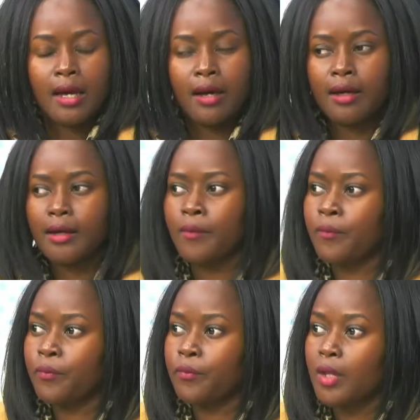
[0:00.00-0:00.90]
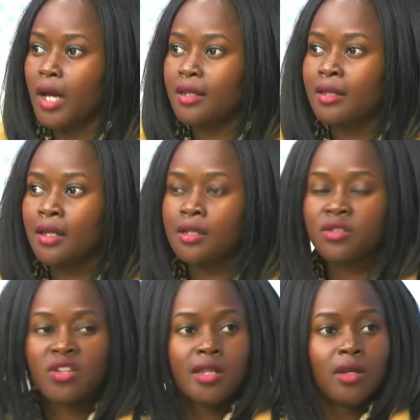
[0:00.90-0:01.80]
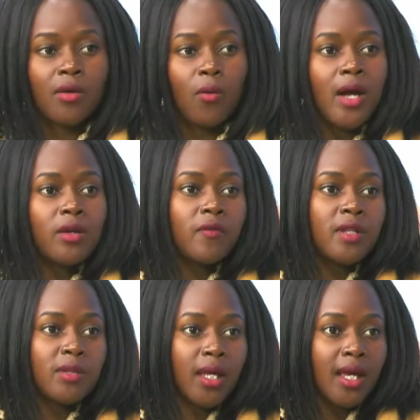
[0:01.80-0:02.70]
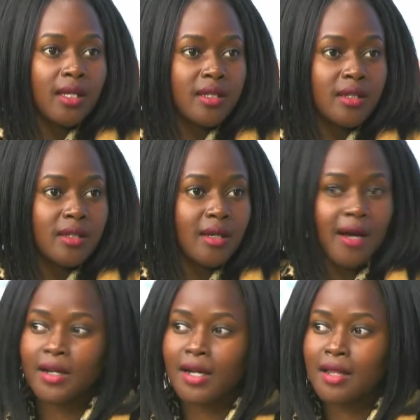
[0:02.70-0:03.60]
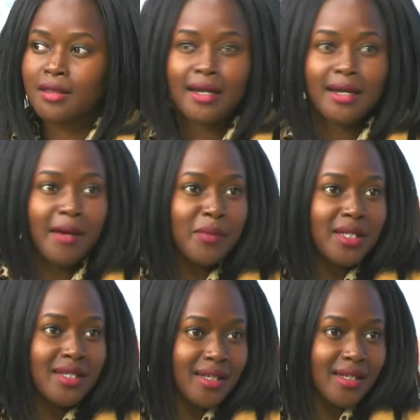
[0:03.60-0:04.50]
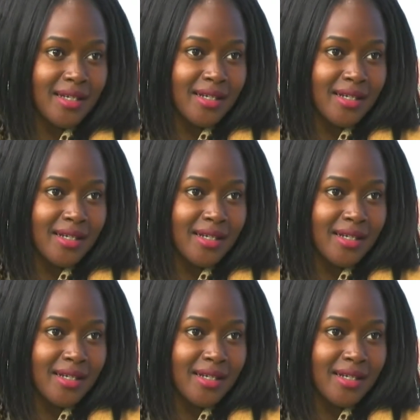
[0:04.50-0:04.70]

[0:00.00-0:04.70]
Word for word: Um, I think in just one of these weekends, governors had a meeting